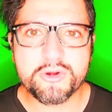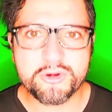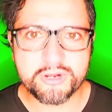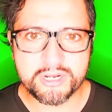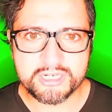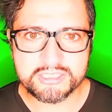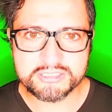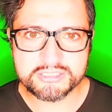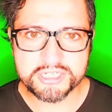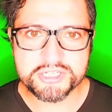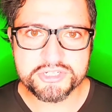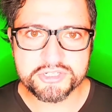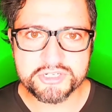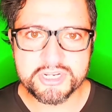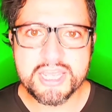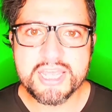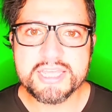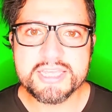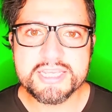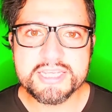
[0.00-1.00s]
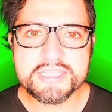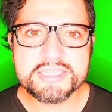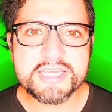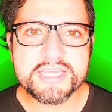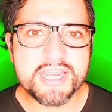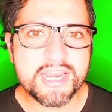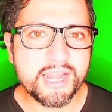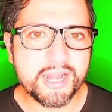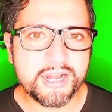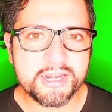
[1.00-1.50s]
organization in
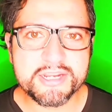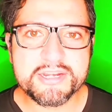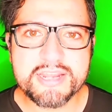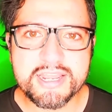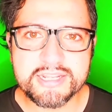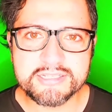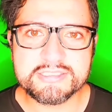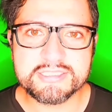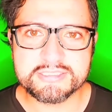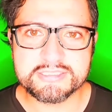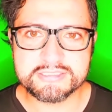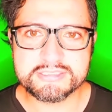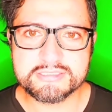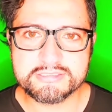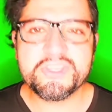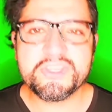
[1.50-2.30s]
the early 90s,